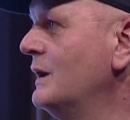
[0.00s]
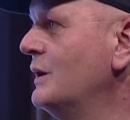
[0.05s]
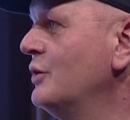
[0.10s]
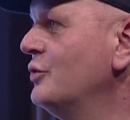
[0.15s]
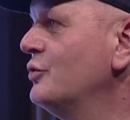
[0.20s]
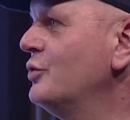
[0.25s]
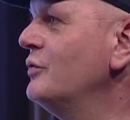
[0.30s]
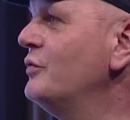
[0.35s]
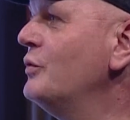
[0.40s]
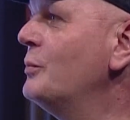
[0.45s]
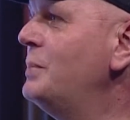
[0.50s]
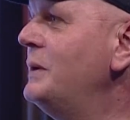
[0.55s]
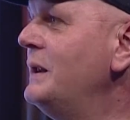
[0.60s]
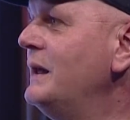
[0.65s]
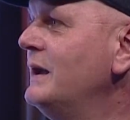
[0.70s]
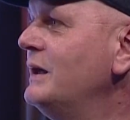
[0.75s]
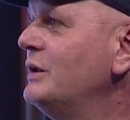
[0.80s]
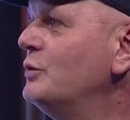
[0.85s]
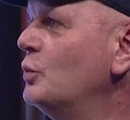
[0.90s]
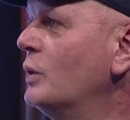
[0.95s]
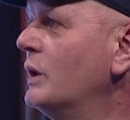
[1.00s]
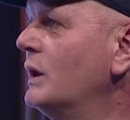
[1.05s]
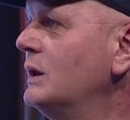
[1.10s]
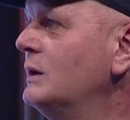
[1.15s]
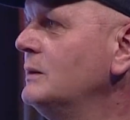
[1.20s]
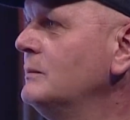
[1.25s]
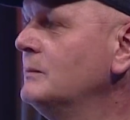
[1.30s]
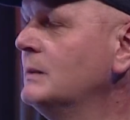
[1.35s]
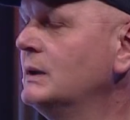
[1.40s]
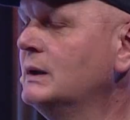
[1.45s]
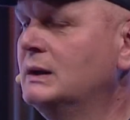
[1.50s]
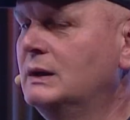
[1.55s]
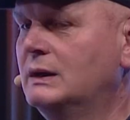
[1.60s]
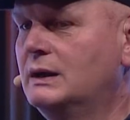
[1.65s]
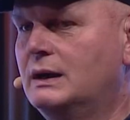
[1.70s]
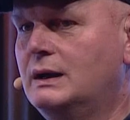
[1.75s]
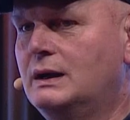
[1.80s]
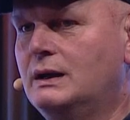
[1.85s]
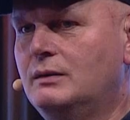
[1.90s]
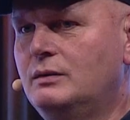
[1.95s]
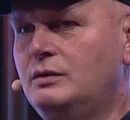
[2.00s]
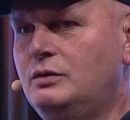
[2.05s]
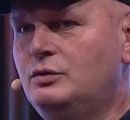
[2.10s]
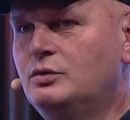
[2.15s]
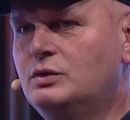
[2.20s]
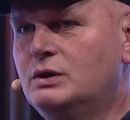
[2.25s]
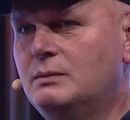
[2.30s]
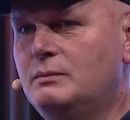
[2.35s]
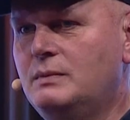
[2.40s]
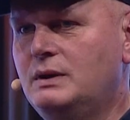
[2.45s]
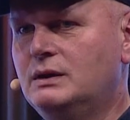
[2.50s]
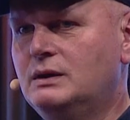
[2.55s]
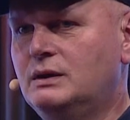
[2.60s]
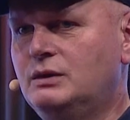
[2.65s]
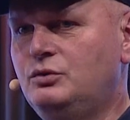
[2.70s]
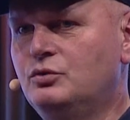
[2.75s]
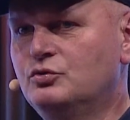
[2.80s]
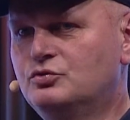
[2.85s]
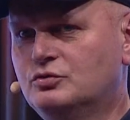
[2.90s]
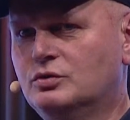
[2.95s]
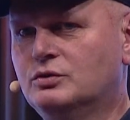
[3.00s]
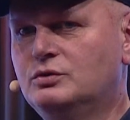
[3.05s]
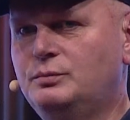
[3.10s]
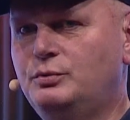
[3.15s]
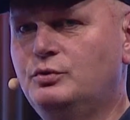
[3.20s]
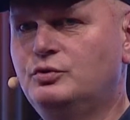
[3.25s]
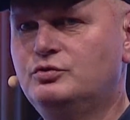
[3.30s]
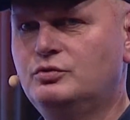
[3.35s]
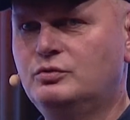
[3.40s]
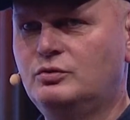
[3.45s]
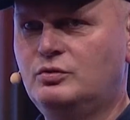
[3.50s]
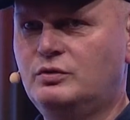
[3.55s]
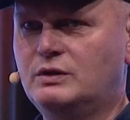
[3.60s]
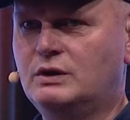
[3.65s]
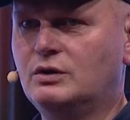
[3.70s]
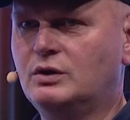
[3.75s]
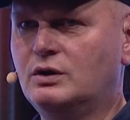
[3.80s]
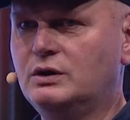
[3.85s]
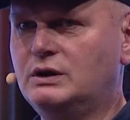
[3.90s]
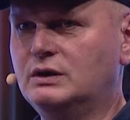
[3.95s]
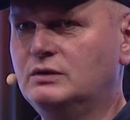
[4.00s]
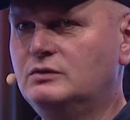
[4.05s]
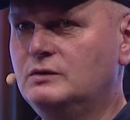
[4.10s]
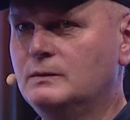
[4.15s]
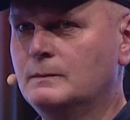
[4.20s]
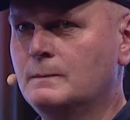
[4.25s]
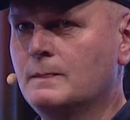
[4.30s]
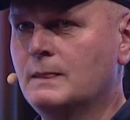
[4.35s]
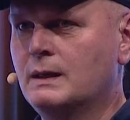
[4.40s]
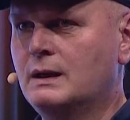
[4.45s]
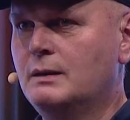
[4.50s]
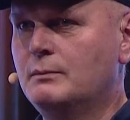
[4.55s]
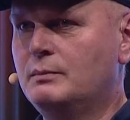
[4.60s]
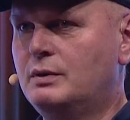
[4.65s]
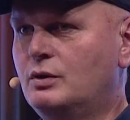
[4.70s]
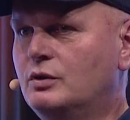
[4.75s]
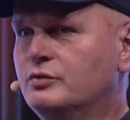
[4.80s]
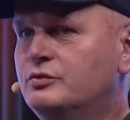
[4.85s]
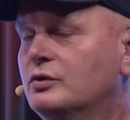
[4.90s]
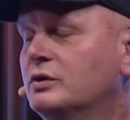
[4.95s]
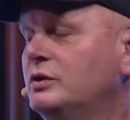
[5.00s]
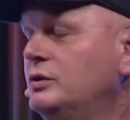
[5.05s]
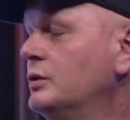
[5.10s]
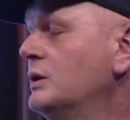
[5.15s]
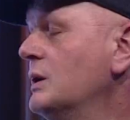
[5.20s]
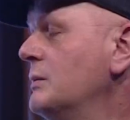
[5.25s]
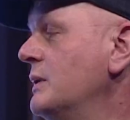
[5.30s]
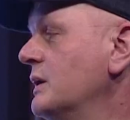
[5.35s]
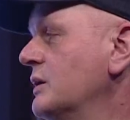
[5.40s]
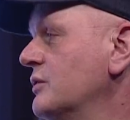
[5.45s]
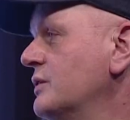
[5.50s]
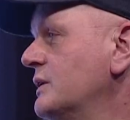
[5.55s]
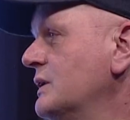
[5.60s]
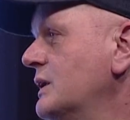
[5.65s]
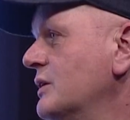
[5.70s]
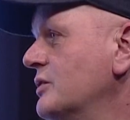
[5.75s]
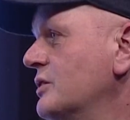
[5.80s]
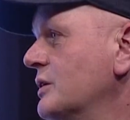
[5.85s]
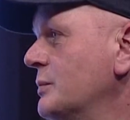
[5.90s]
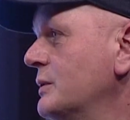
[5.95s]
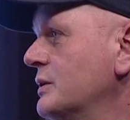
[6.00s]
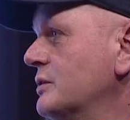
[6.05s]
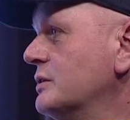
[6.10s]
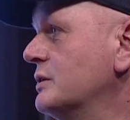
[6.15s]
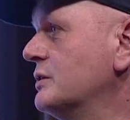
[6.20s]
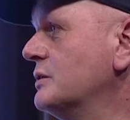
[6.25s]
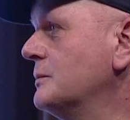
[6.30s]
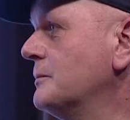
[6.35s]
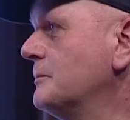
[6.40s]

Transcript: So if you play it well, you can make a huge contribution to that audience, but also you can make a fantastic business.